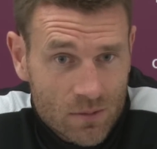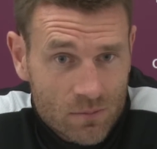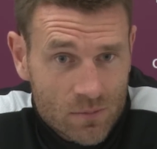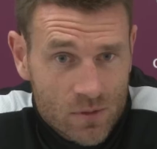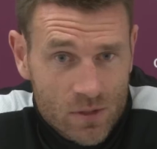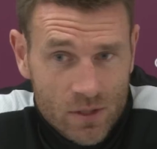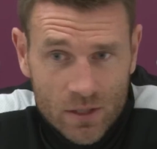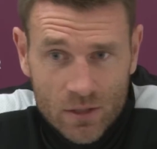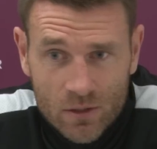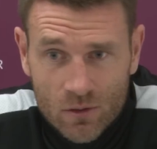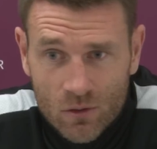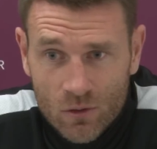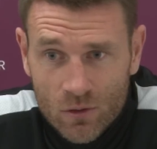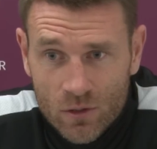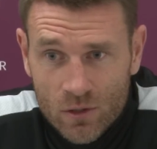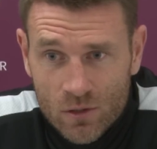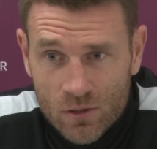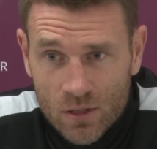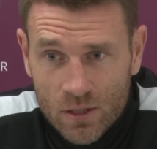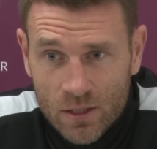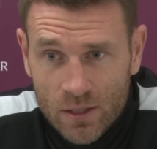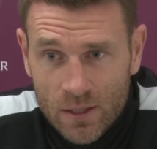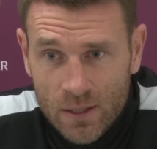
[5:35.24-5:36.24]
saying it
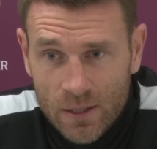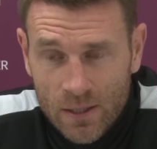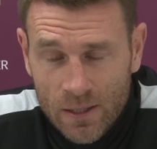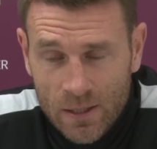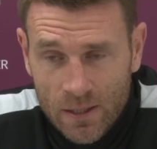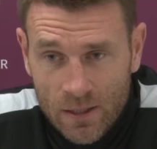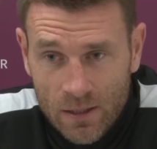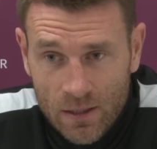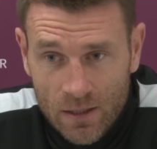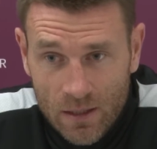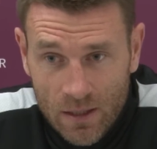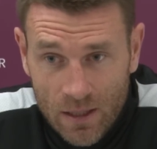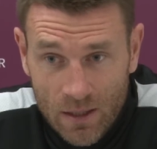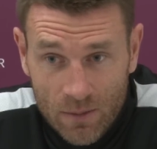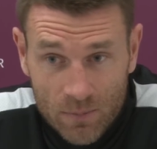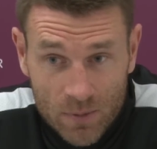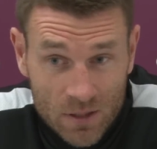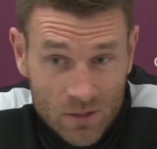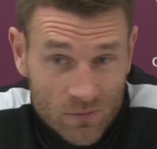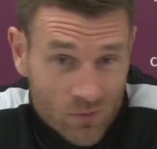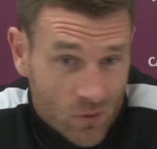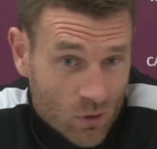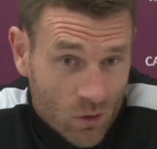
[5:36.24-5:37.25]
honestly, I
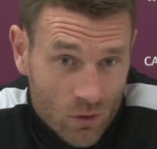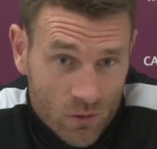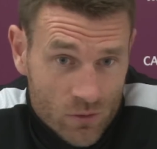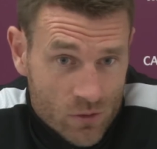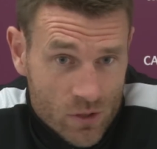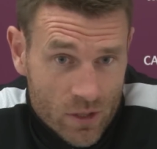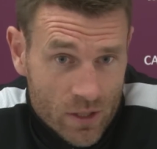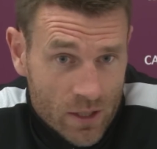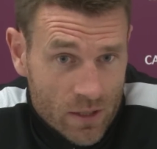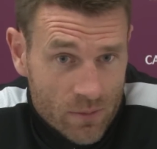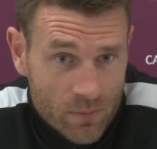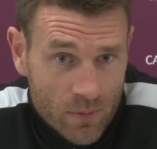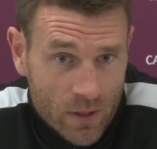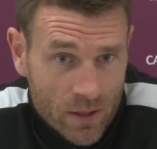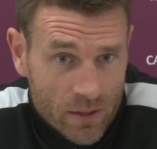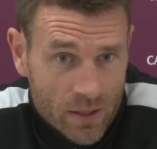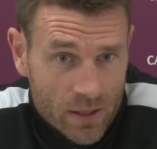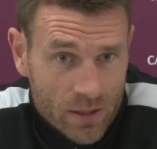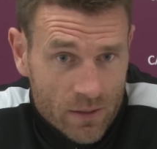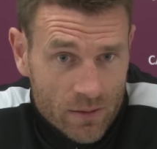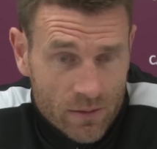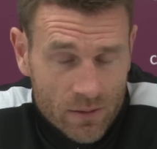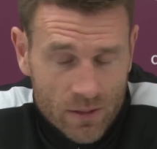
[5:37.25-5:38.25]
believe Gordon's the right
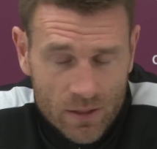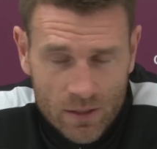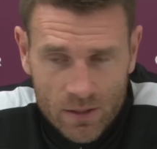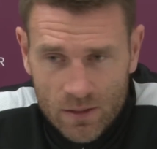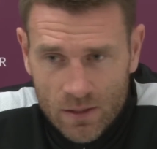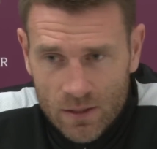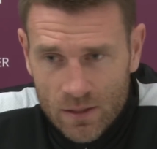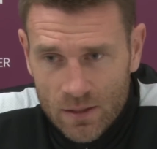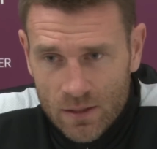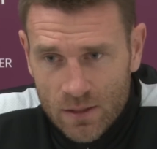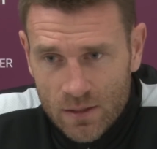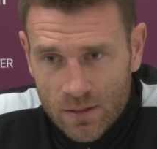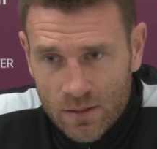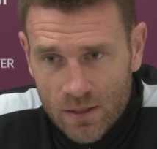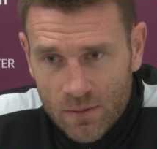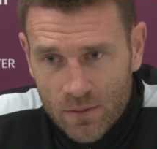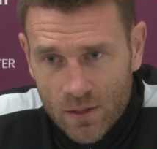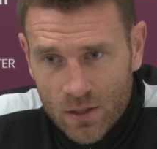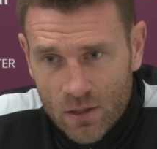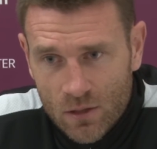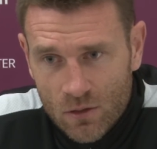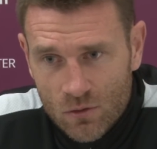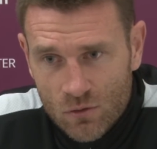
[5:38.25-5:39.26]
man to
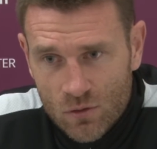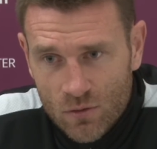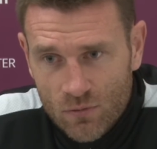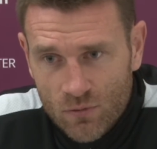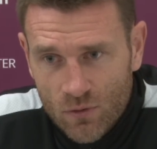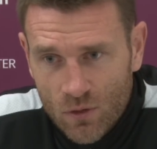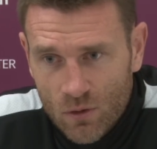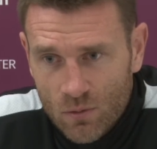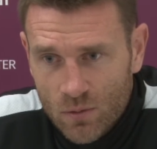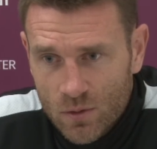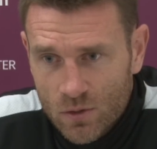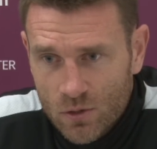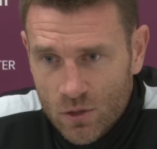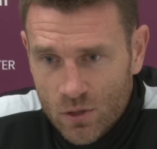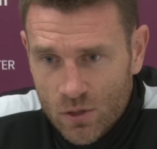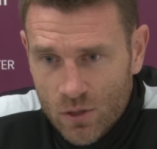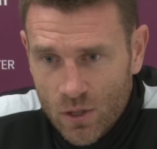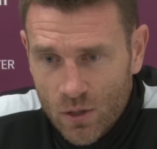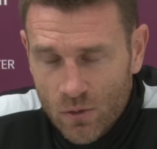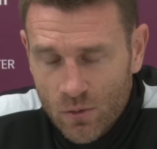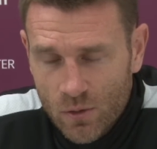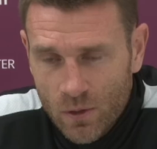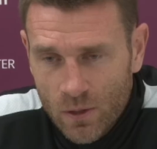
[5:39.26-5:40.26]
take the country forward just
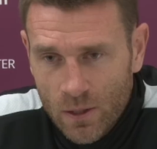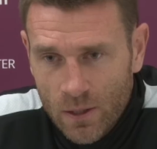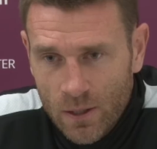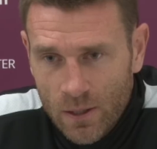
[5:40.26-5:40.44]
now.